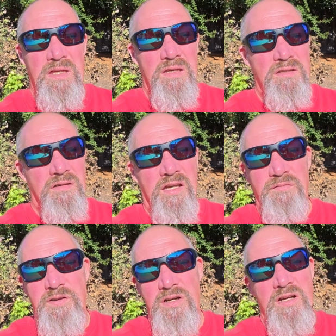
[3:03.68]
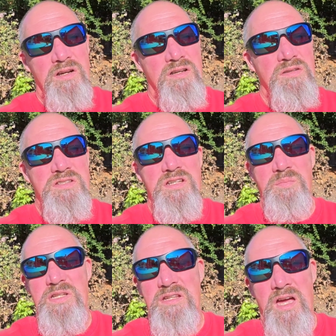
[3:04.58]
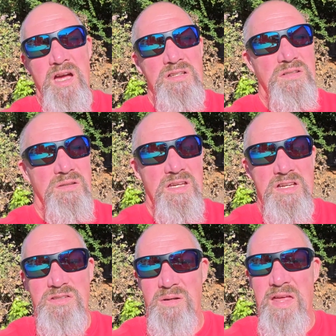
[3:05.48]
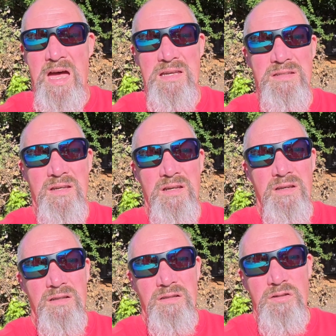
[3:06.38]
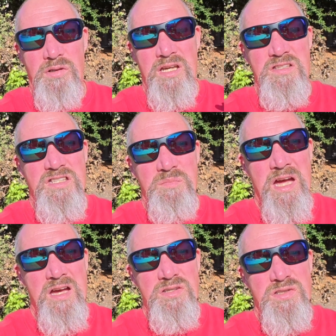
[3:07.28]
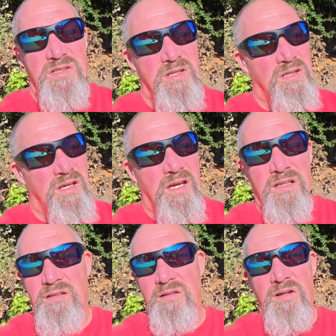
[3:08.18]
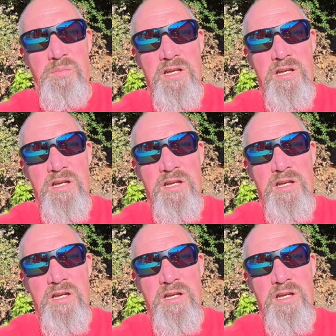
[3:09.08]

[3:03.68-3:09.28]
He's like, if you're here to do stupid things or this or that, you will get smashed and nobody